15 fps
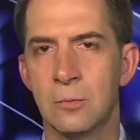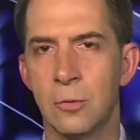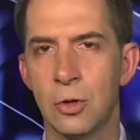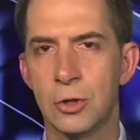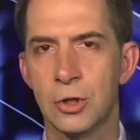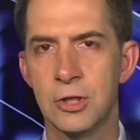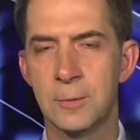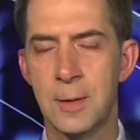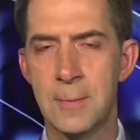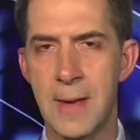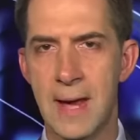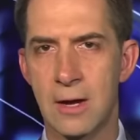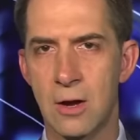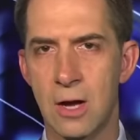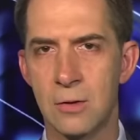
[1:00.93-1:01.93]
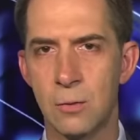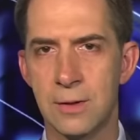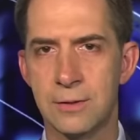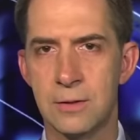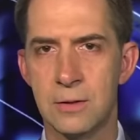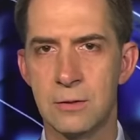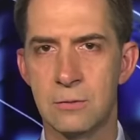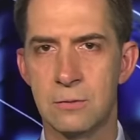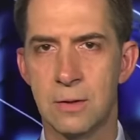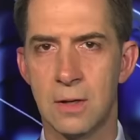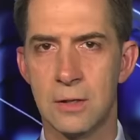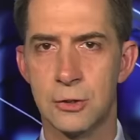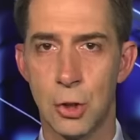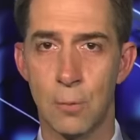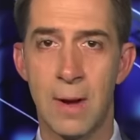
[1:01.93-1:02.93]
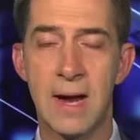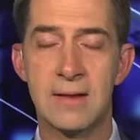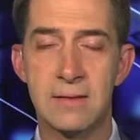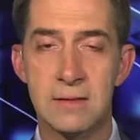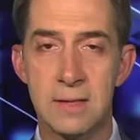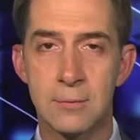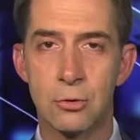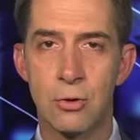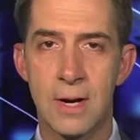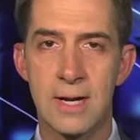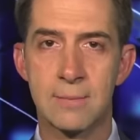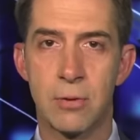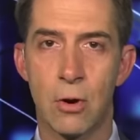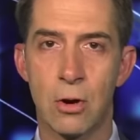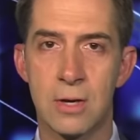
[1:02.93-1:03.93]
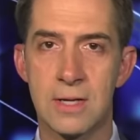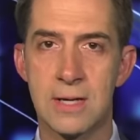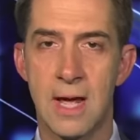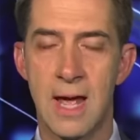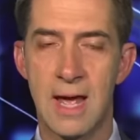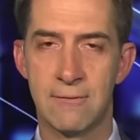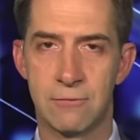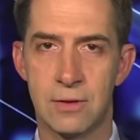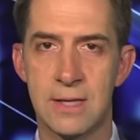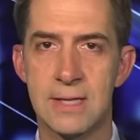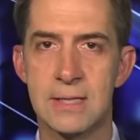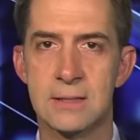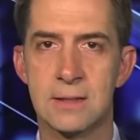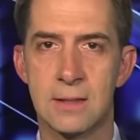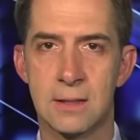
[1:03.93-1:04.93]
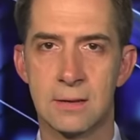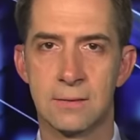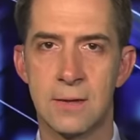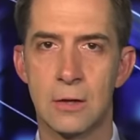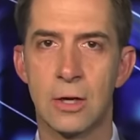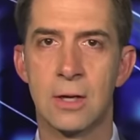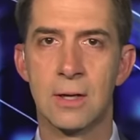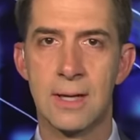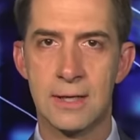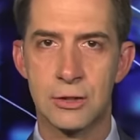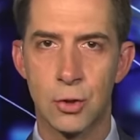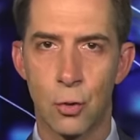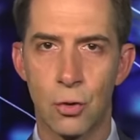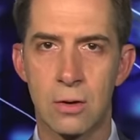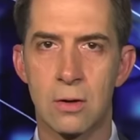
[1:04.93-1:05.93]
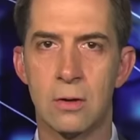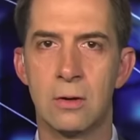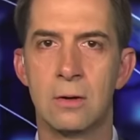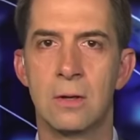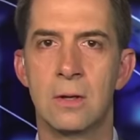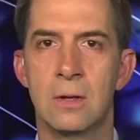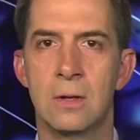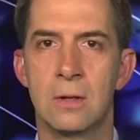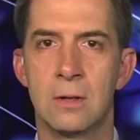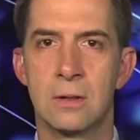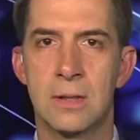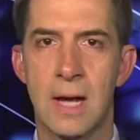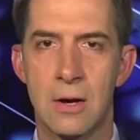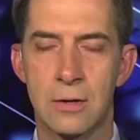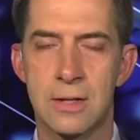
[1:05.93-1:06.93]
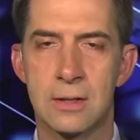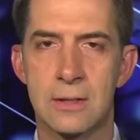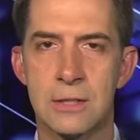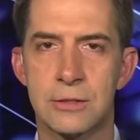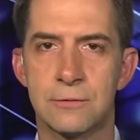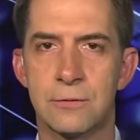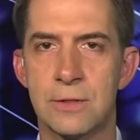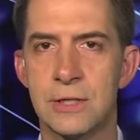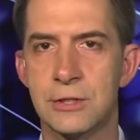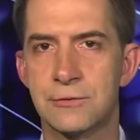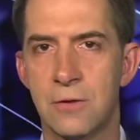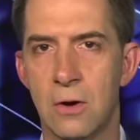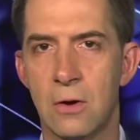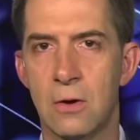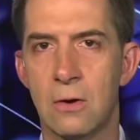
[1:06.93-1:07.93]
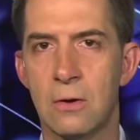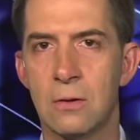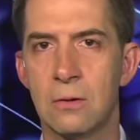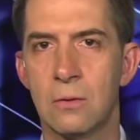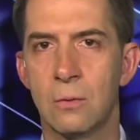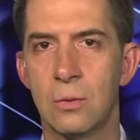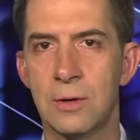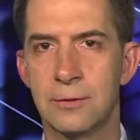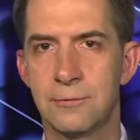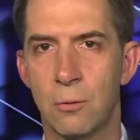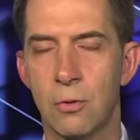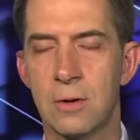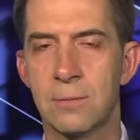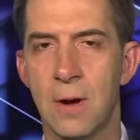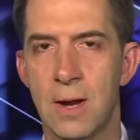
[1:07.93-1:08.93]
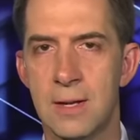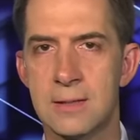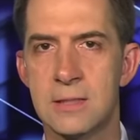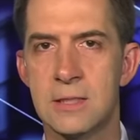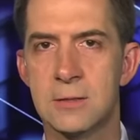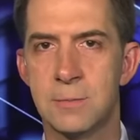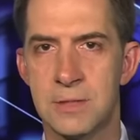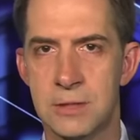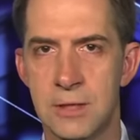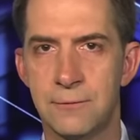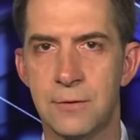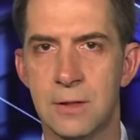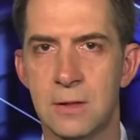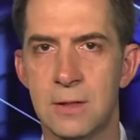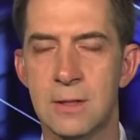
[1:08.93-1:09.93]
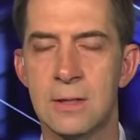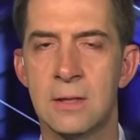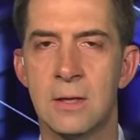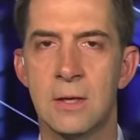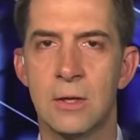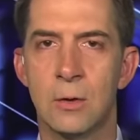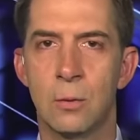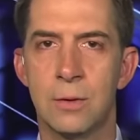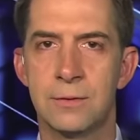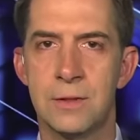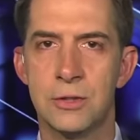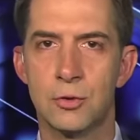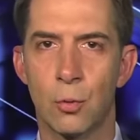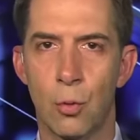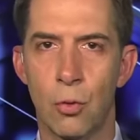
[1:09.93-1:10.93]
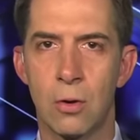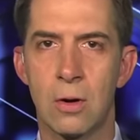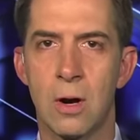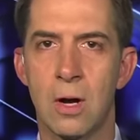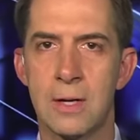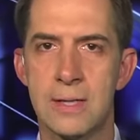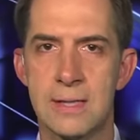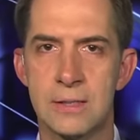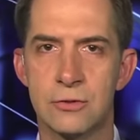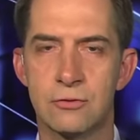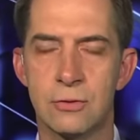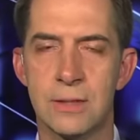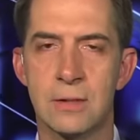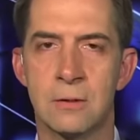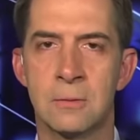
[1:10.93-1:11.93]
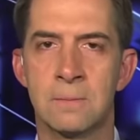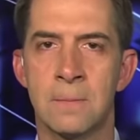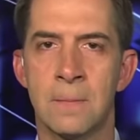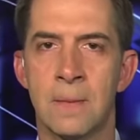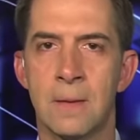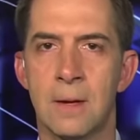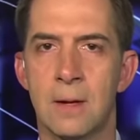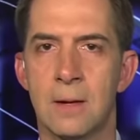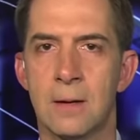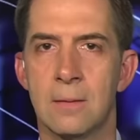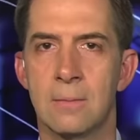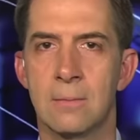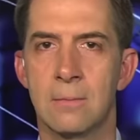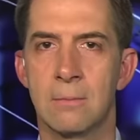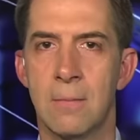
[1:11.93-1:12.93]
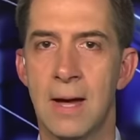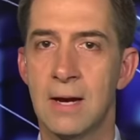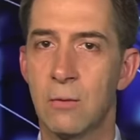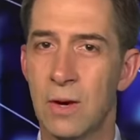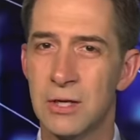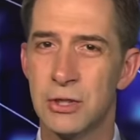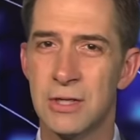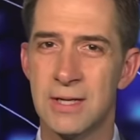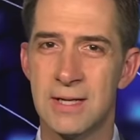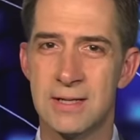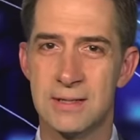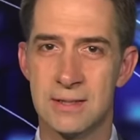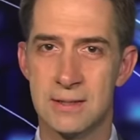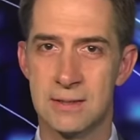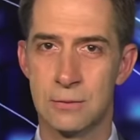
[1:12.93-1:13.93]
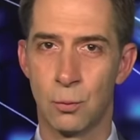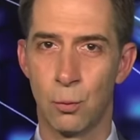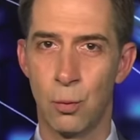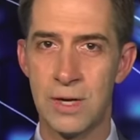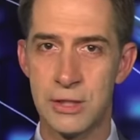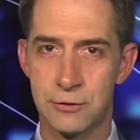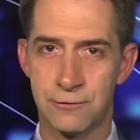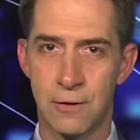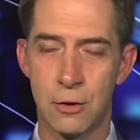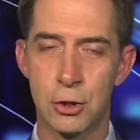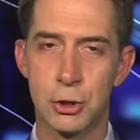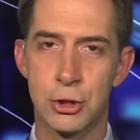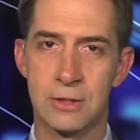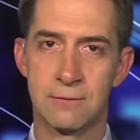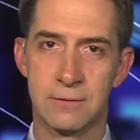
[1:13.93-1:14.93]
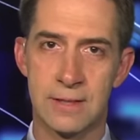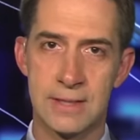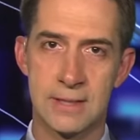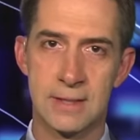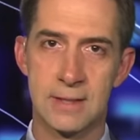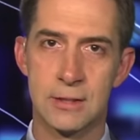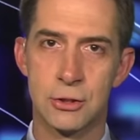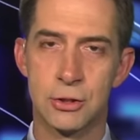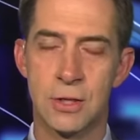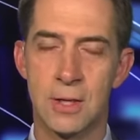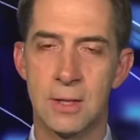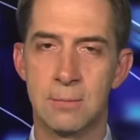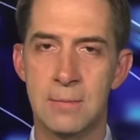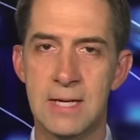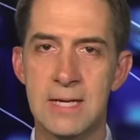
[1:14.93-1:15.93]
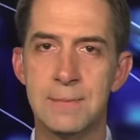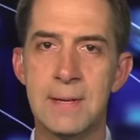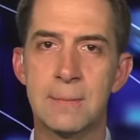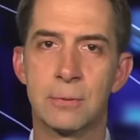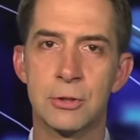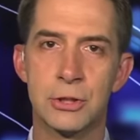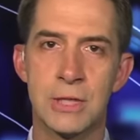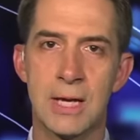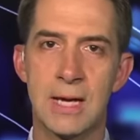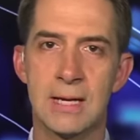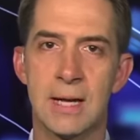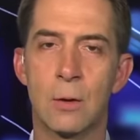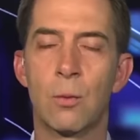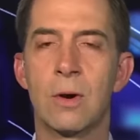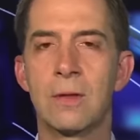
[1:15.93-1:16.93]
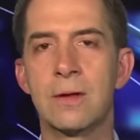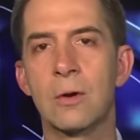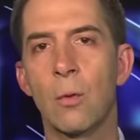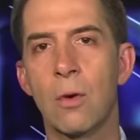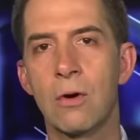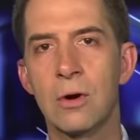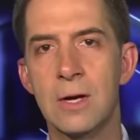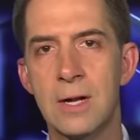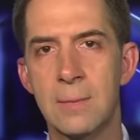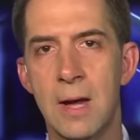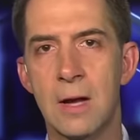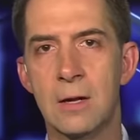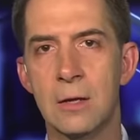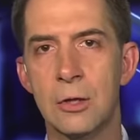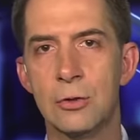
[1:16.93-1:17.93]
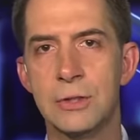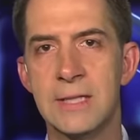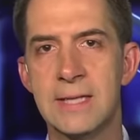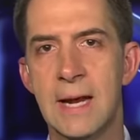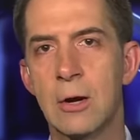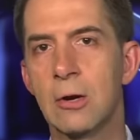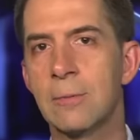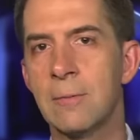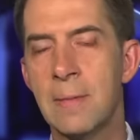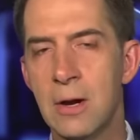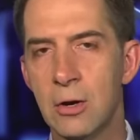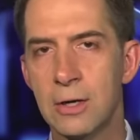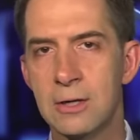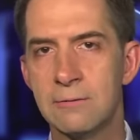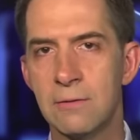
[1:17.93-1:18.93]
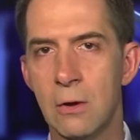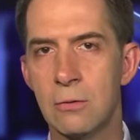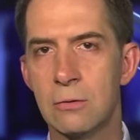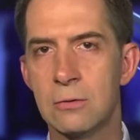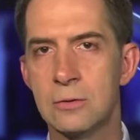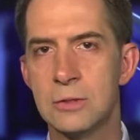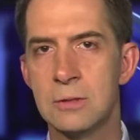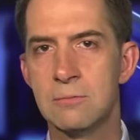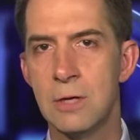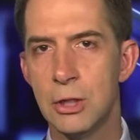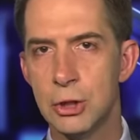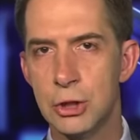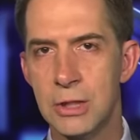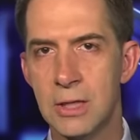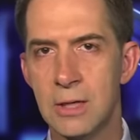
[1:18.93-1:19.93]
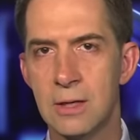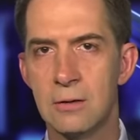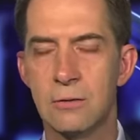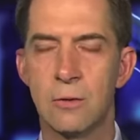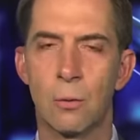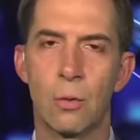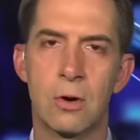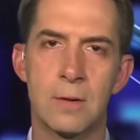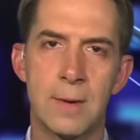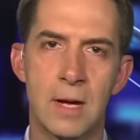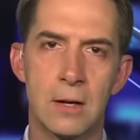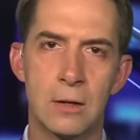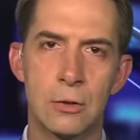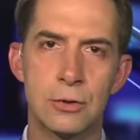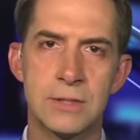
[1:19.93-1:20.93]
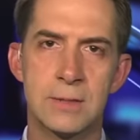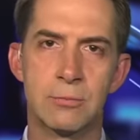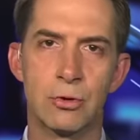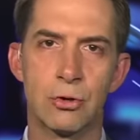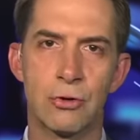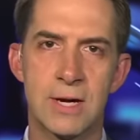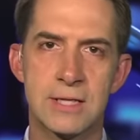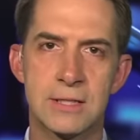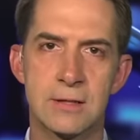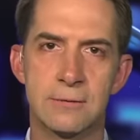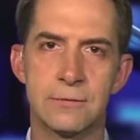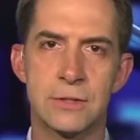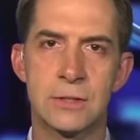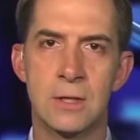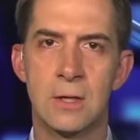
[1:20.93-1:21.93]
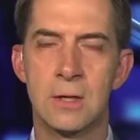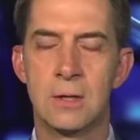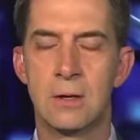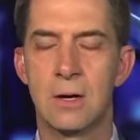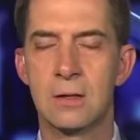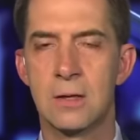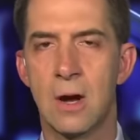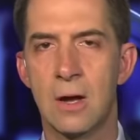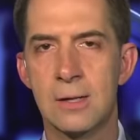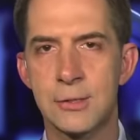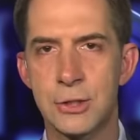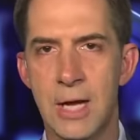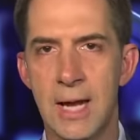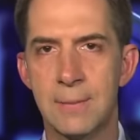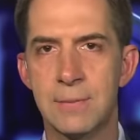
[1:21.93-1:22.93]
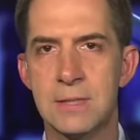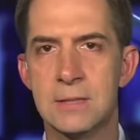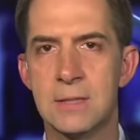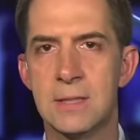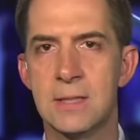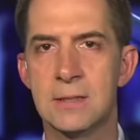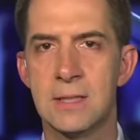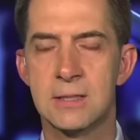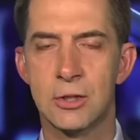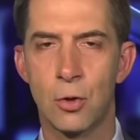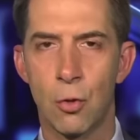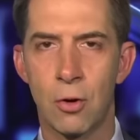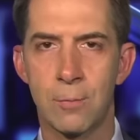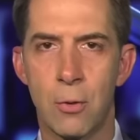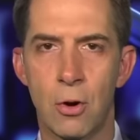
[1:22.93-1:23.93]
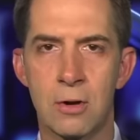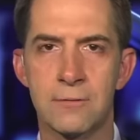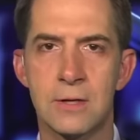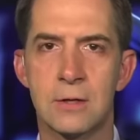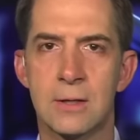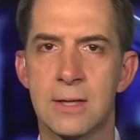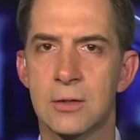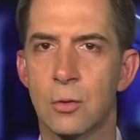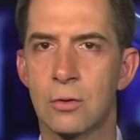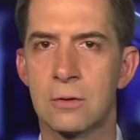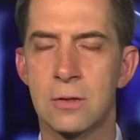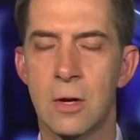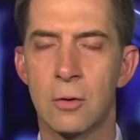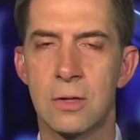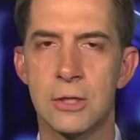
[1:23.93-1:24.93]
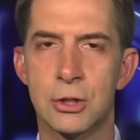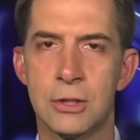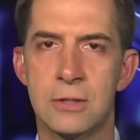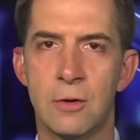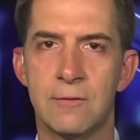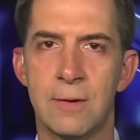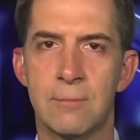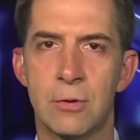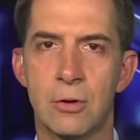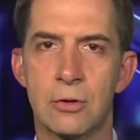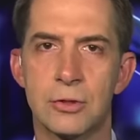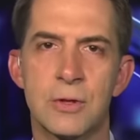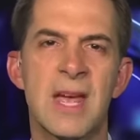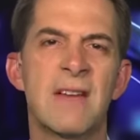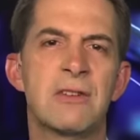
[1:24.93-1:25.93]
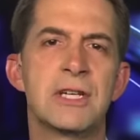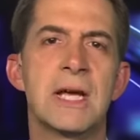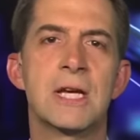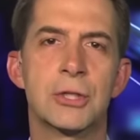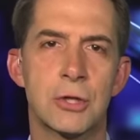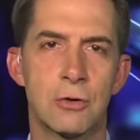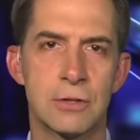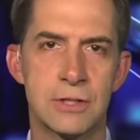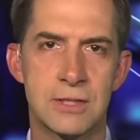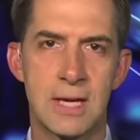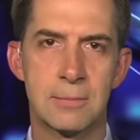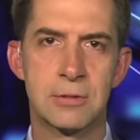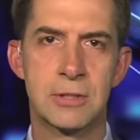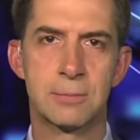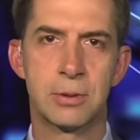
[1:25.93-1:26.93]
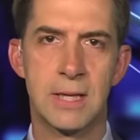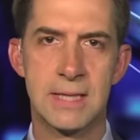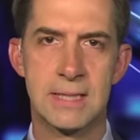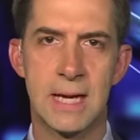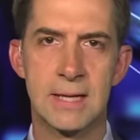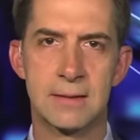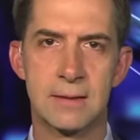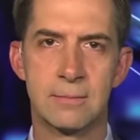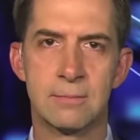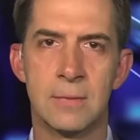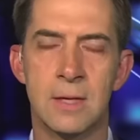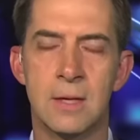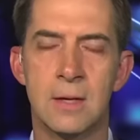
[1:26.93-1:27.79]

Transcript: Mark, good to be back on with you. Uh, Joe Biden and the Democratic Party have linked uh, their electoral calculus for this fall with foreign policy, specifically with this war on Israel. Um, my question is, is which version of linkage? Many people say, like, well, they're worried about losing Arab American voters in Michigan, or they're worried about losing progressives on college campuses. It's a core part of their electoral coalition in November, so they have to take certain steps to placate them.